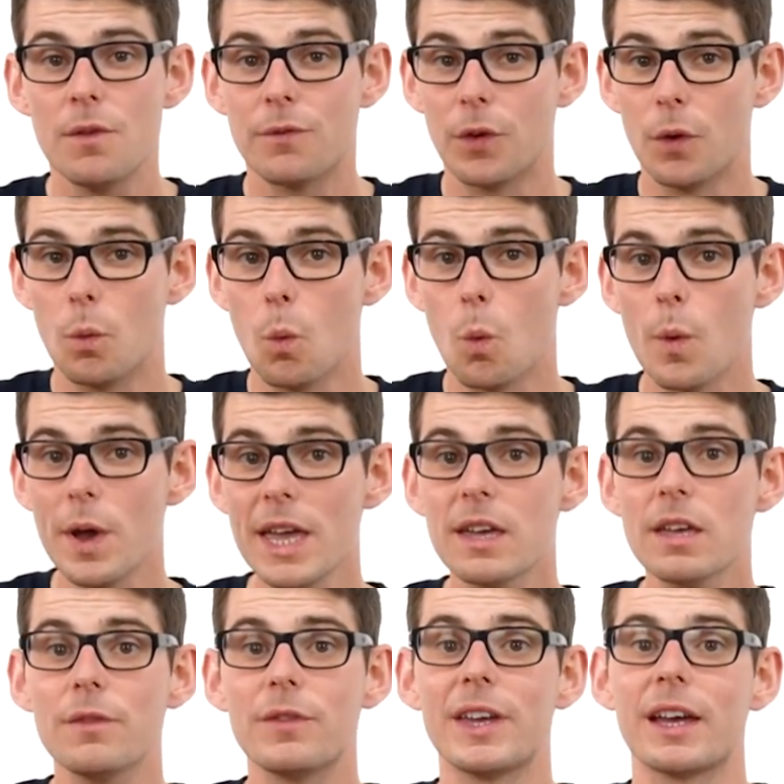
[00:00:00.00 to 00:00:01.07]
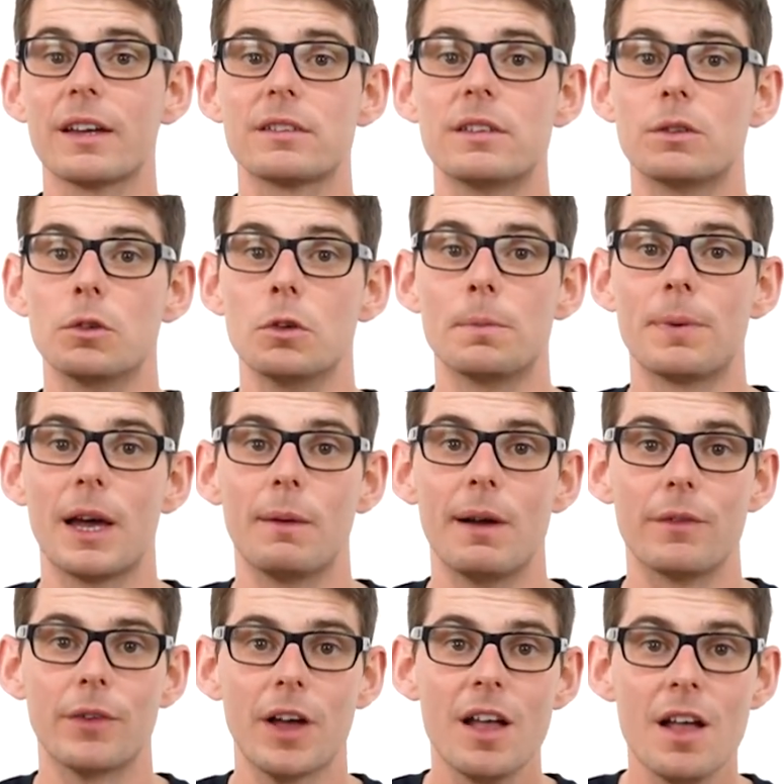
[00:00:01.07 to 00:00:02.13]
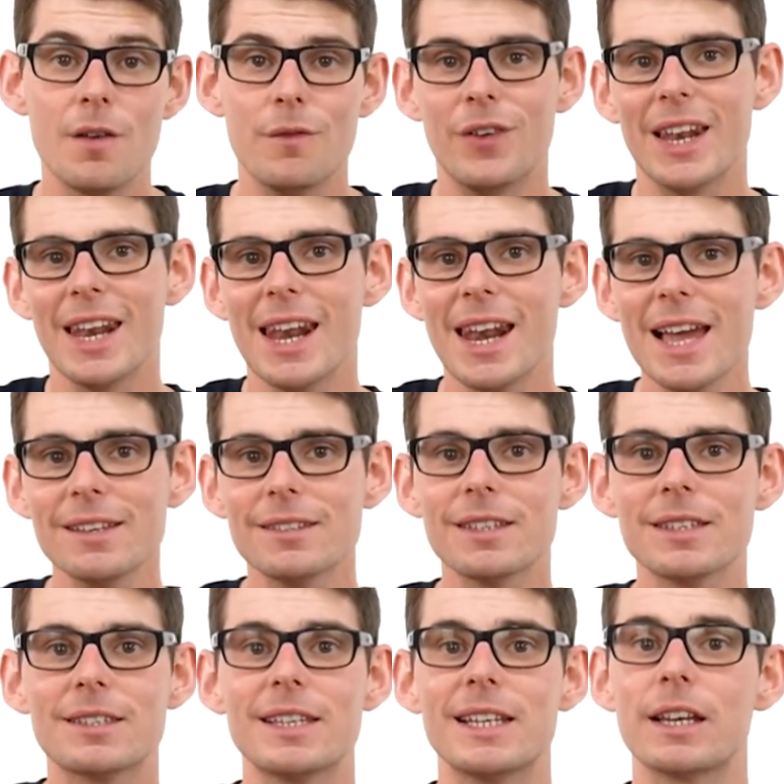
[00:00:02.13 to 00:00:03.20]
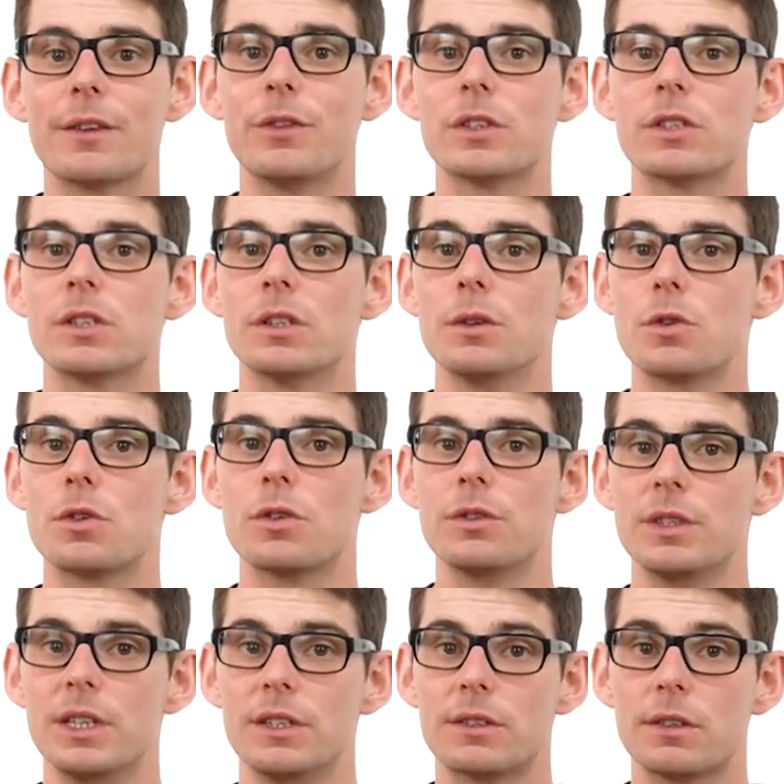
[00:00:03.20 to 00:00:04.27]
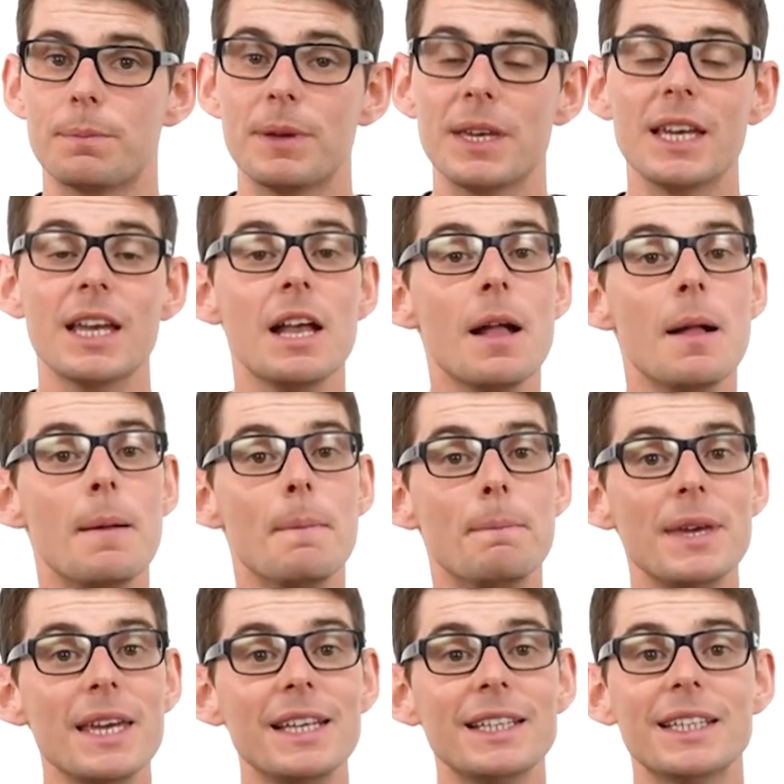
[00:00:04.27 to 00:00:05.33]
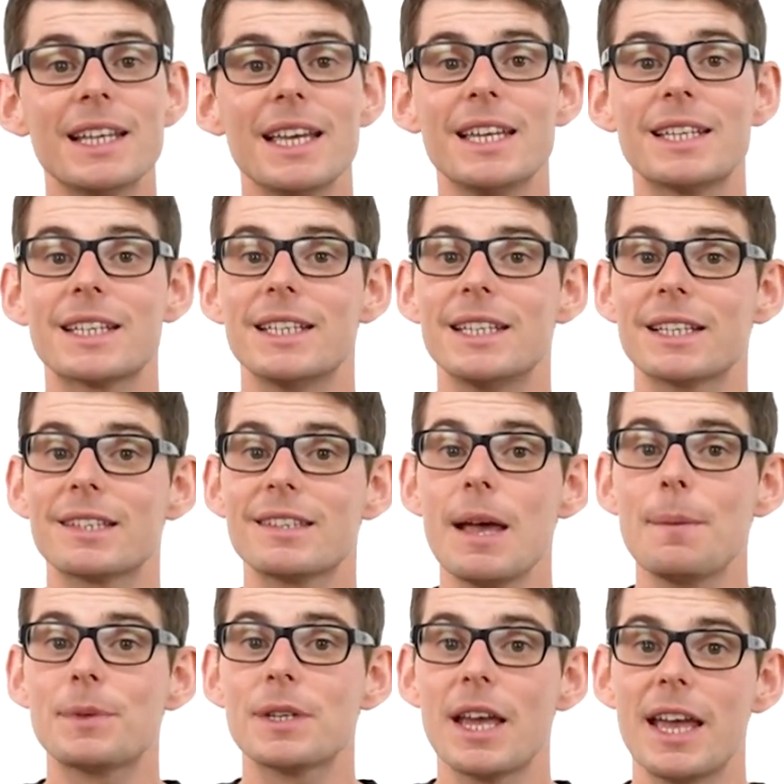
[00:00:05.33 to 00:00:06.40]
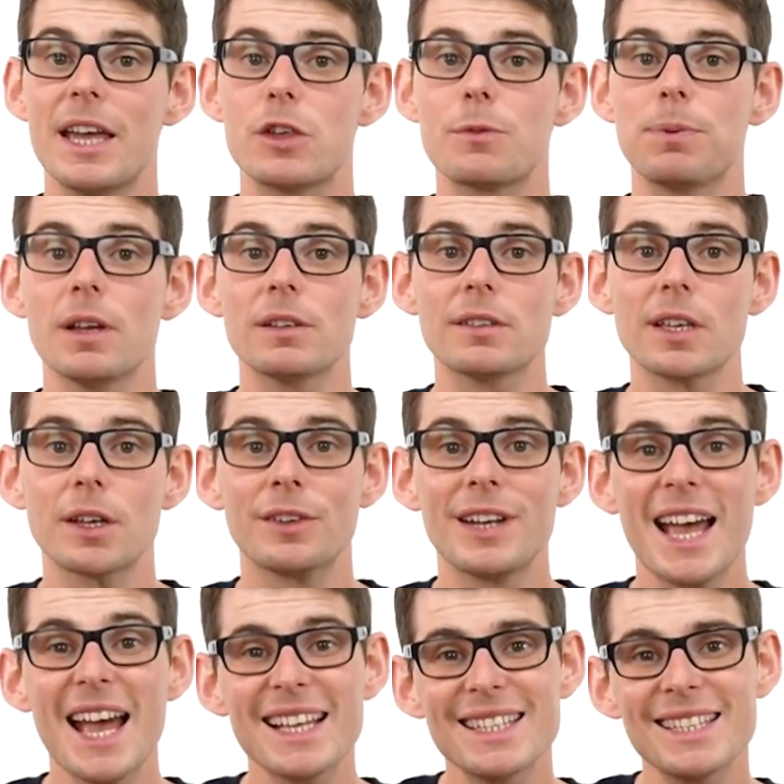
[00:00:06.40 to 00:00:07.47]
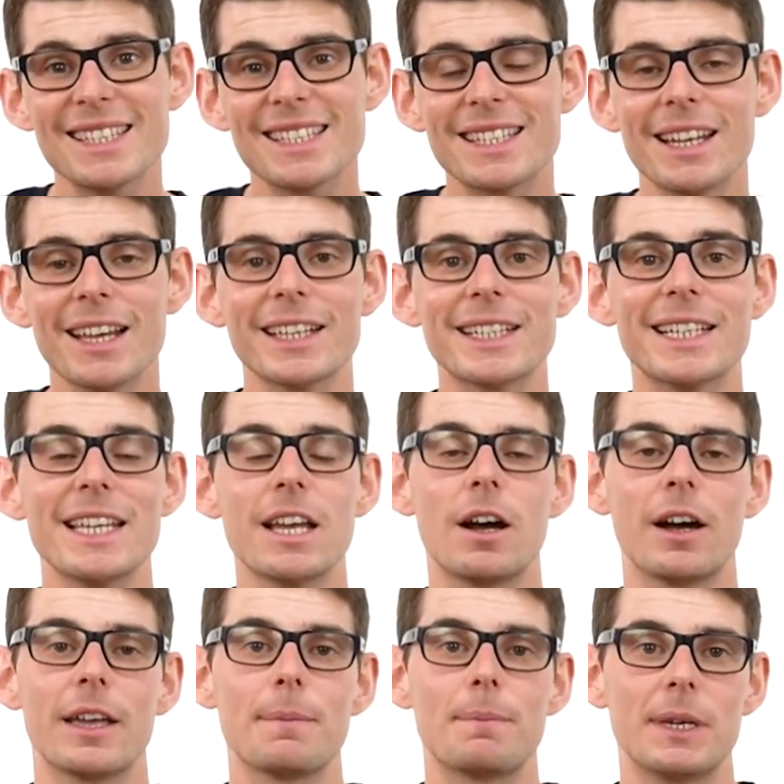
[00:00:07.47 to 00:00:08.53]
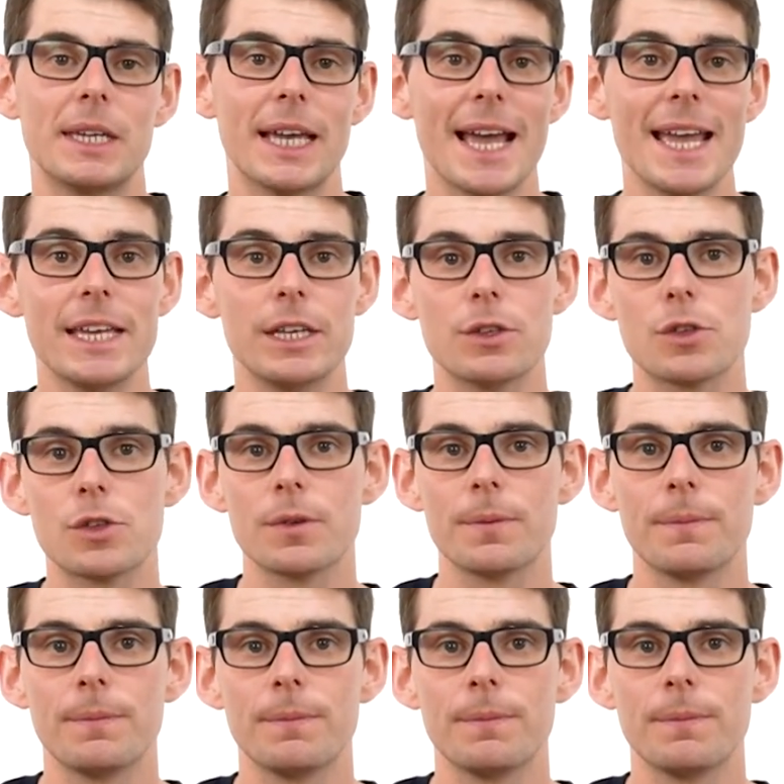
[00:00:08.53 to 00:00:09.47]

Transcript: The weaker the acid group, however, the less acidic the solution needs to be, meaning it can accept a H plus ion at a slightly higher pH.